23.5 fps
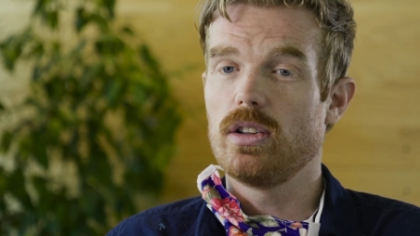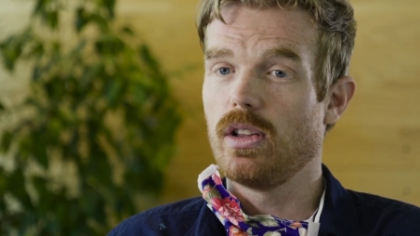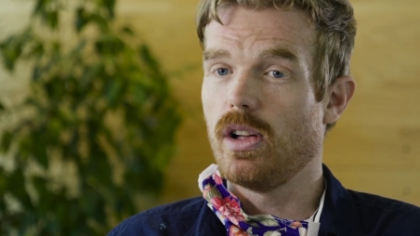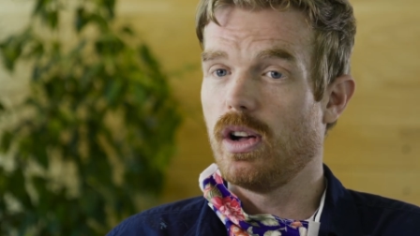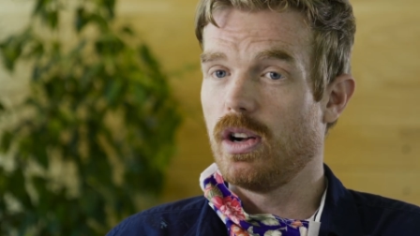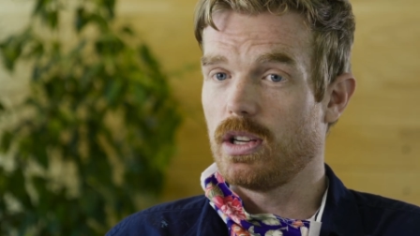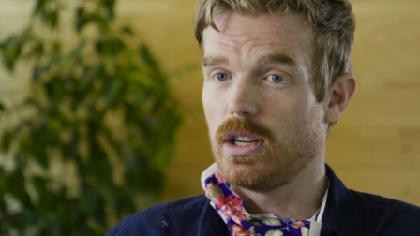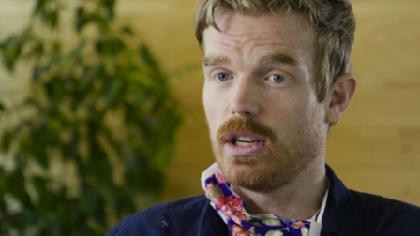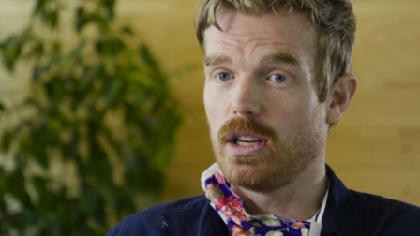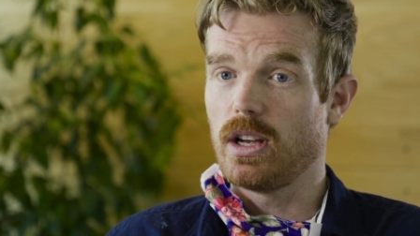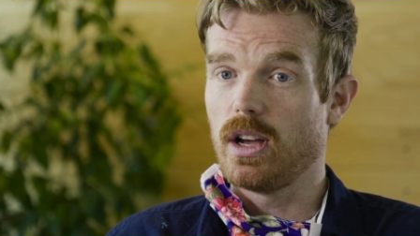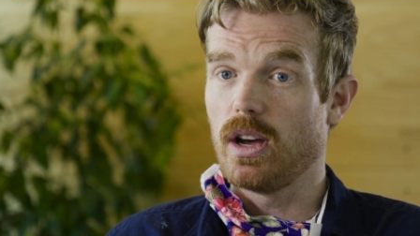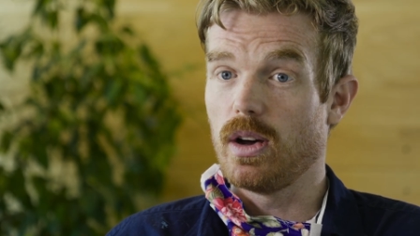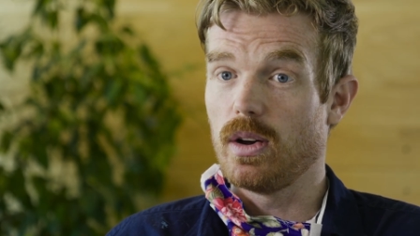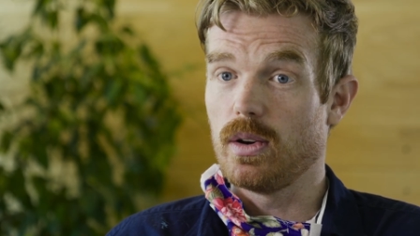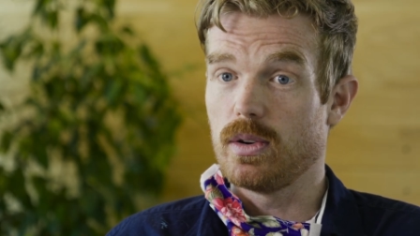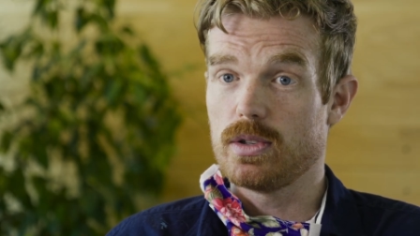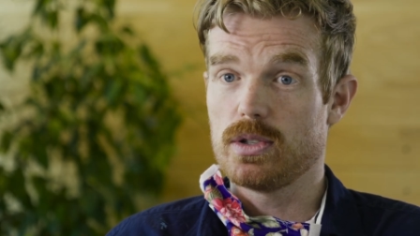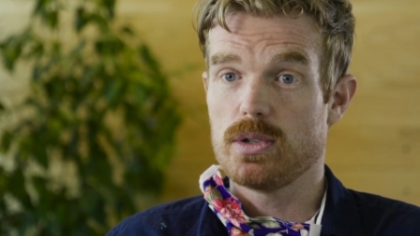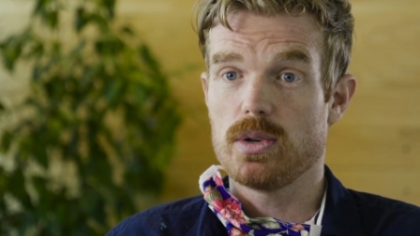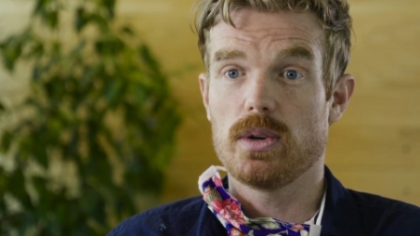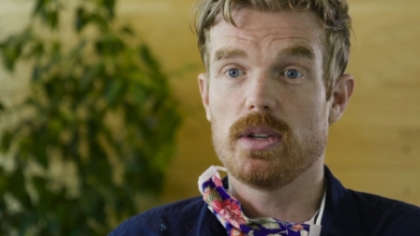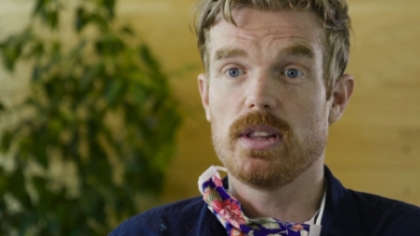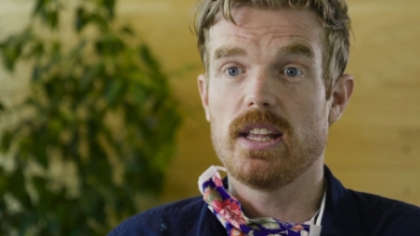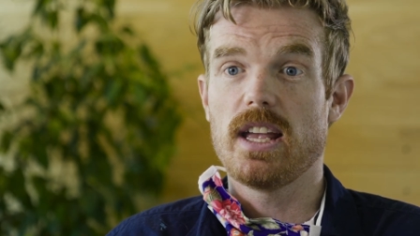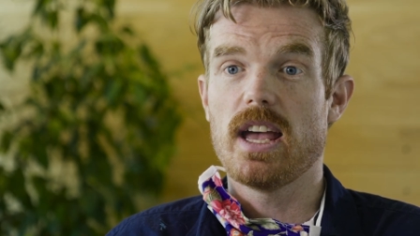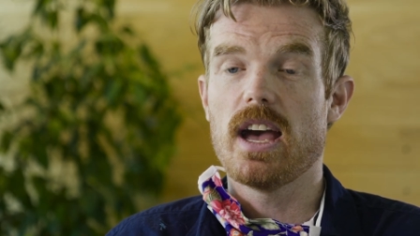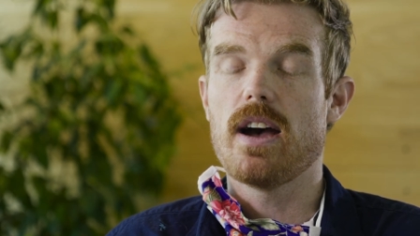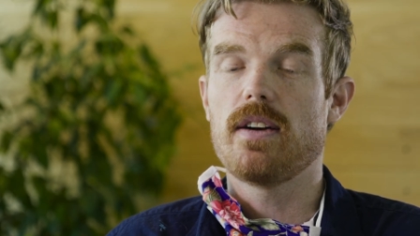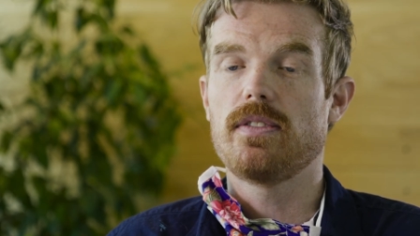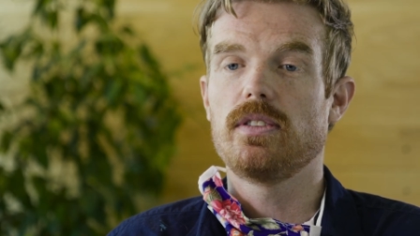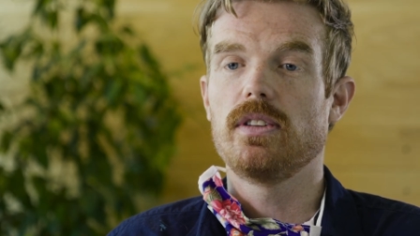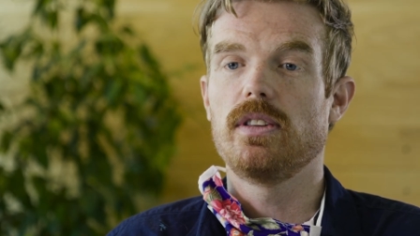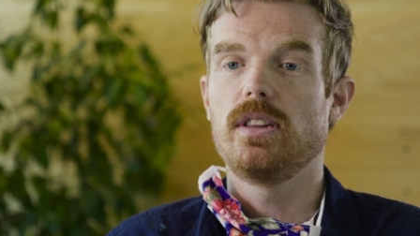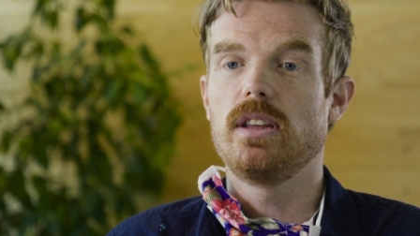long ago, shortly
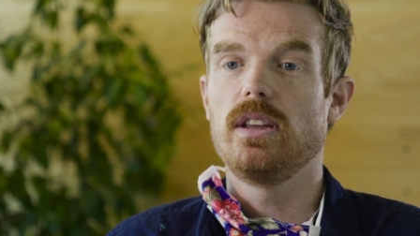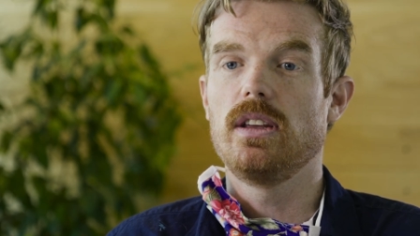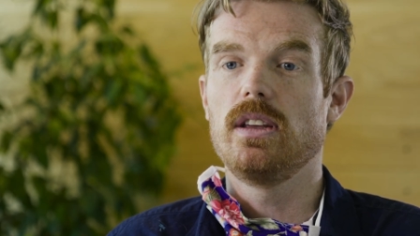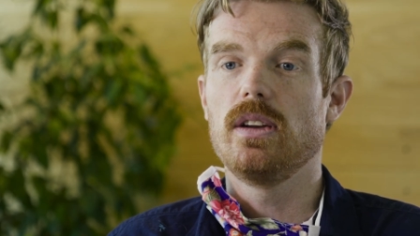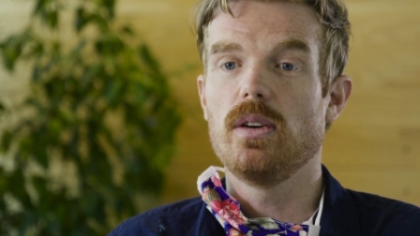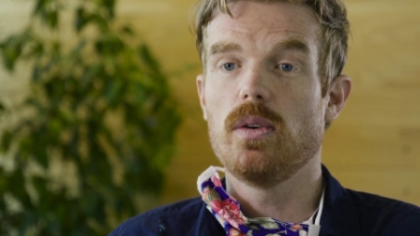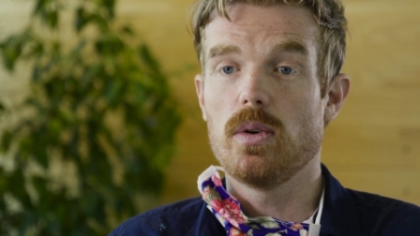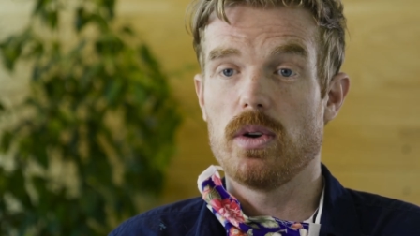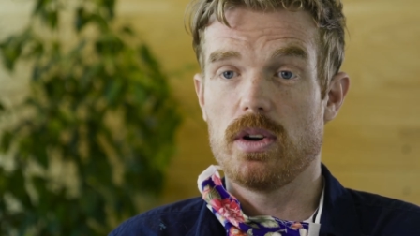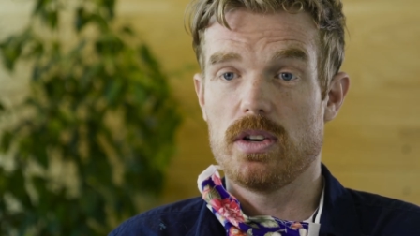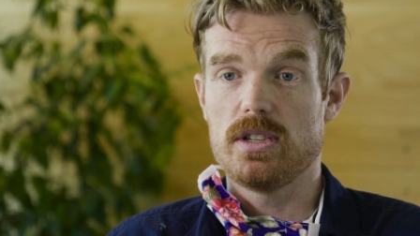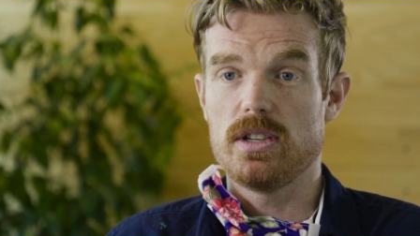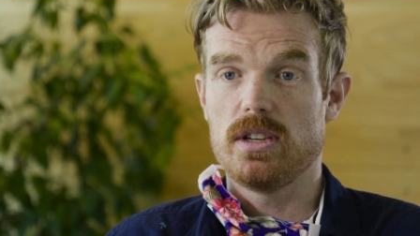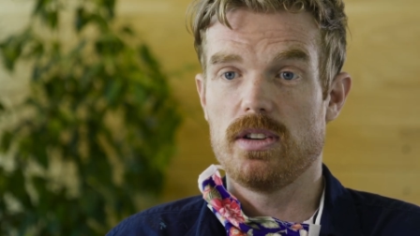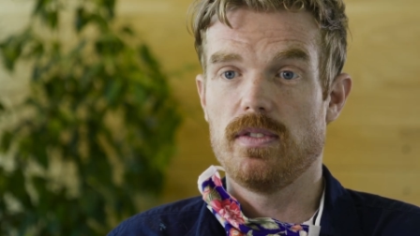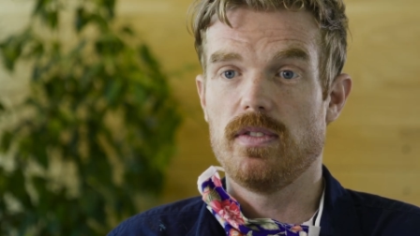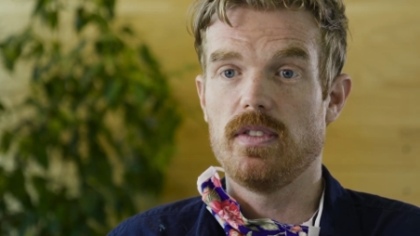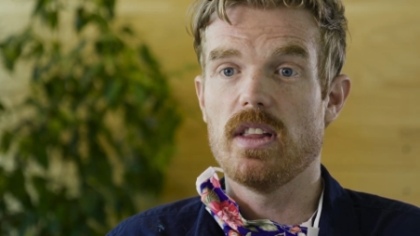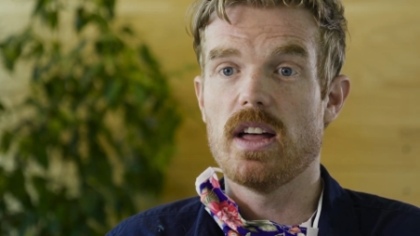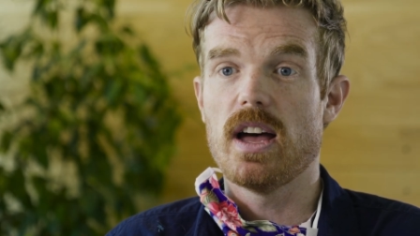after the origin of